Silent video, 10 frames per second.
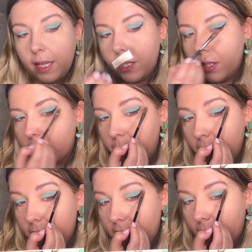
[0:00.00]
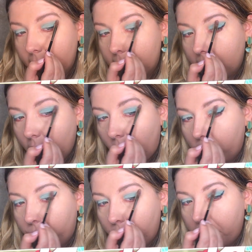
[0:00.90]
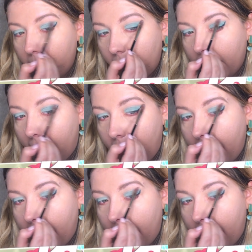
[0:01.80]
It just means that it's a lot for me.